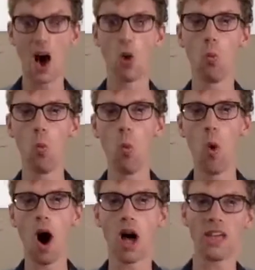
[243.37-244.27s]
and
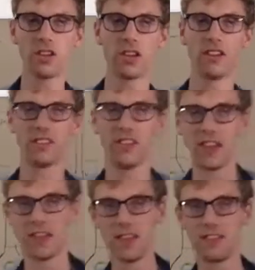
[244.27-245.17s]
why you'd
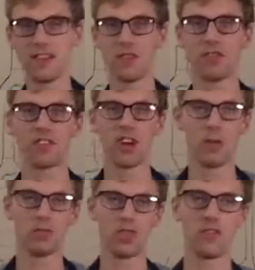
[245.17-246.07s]
consider these different
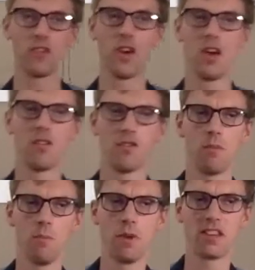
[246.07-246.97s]
types of
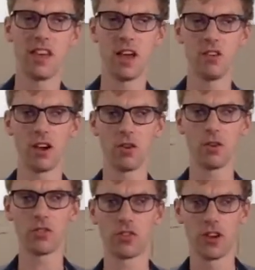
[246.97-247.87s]

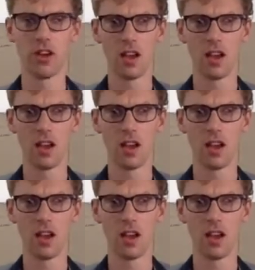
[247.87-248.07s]
materials,